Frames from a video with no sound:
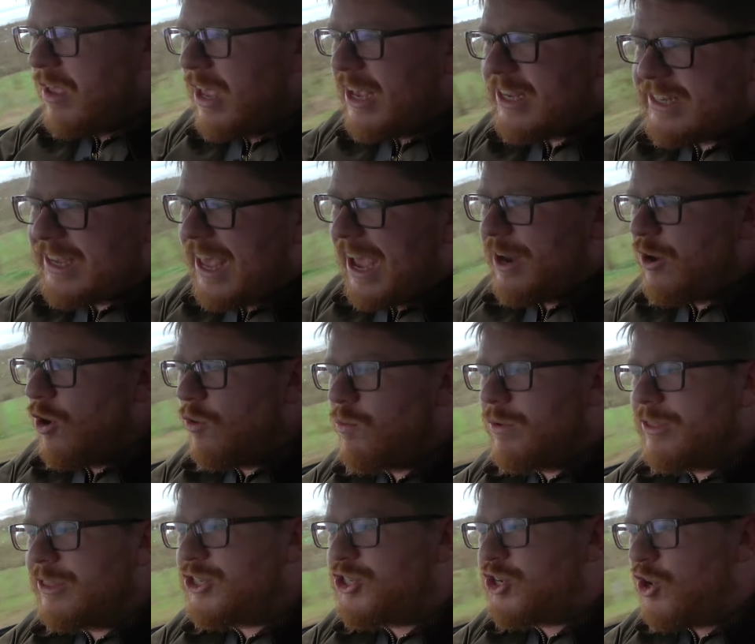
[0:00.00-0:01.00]
it's getting on
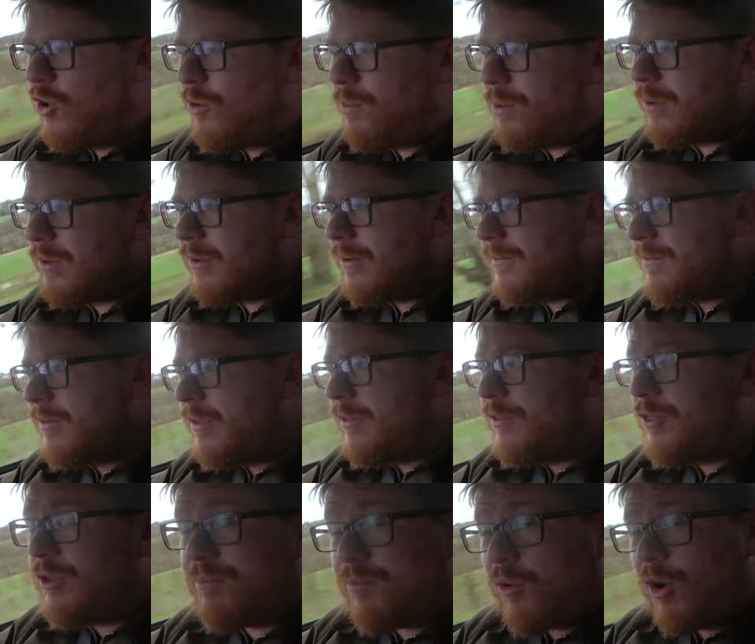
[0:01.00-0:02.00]
with the job.
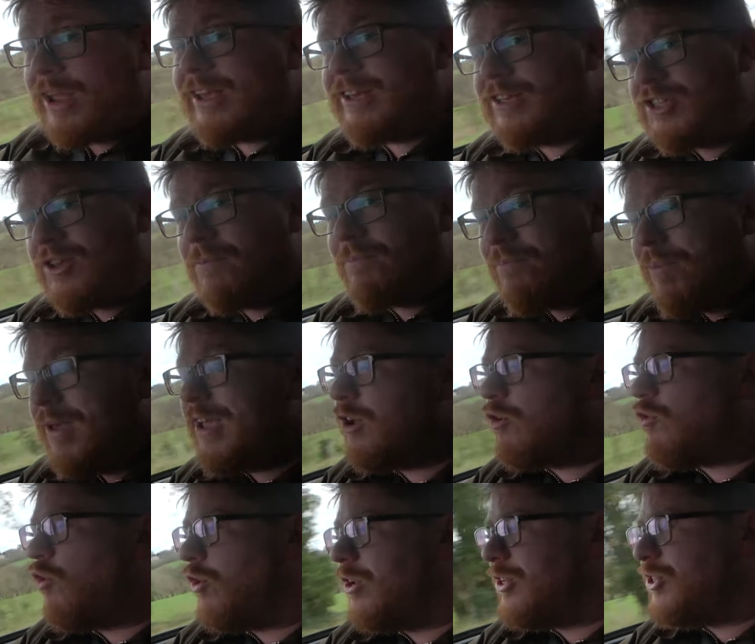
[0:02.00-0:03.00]
The brakes are
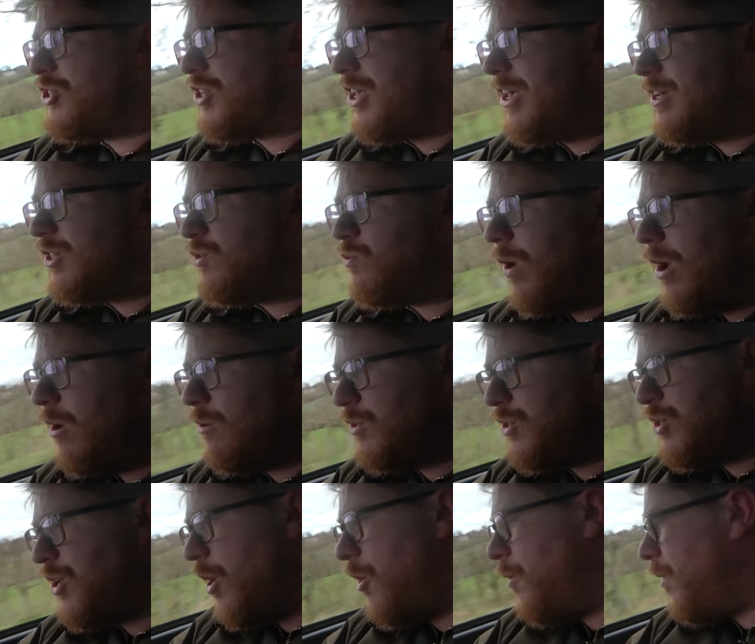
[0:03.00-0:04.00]
bigger on a C as well,
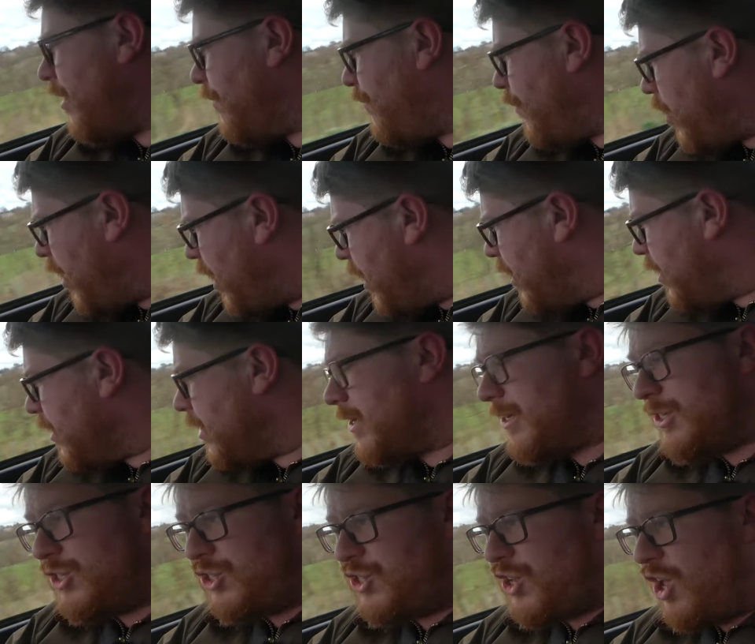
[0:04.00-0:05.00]
so if I
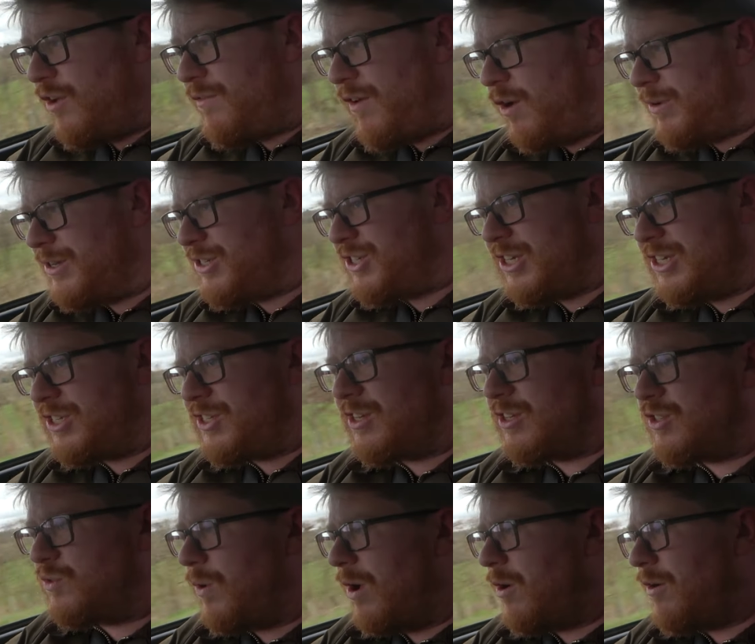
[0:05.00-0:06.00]
servo assist
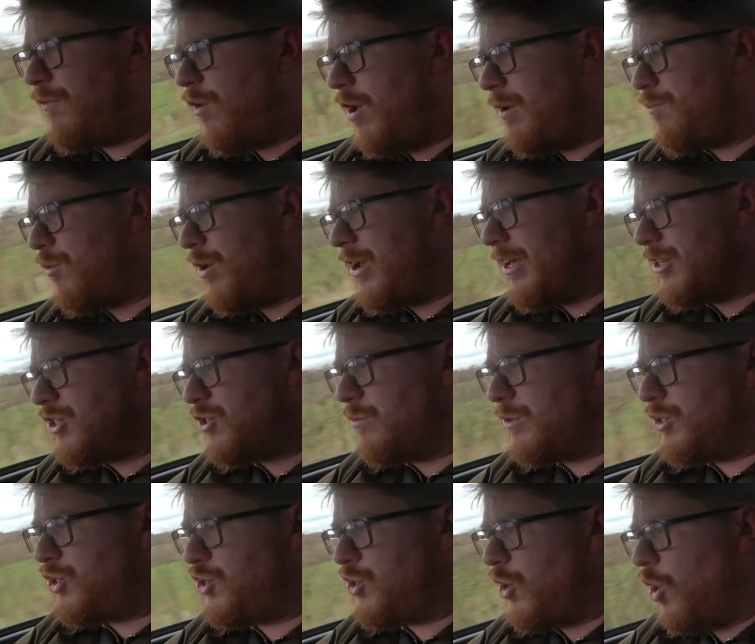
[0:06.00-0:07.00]
as well, if I bring it to
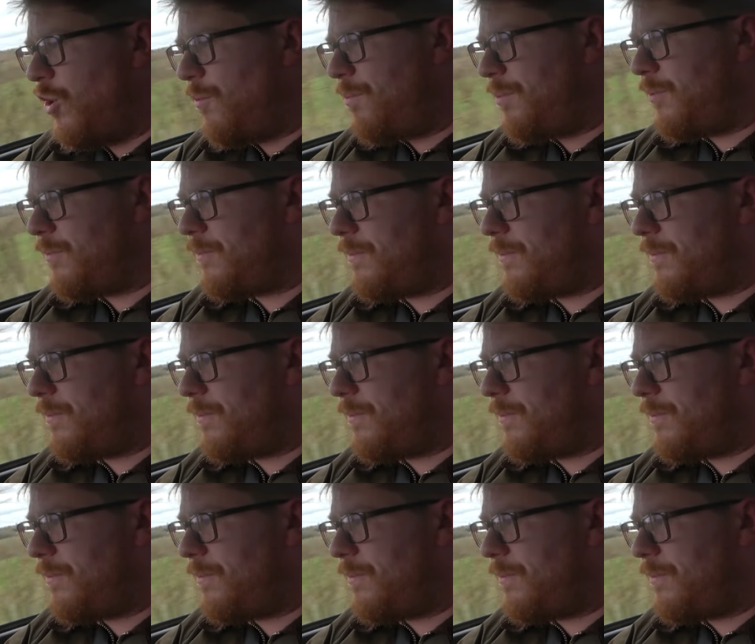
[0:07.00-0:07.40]
a stop,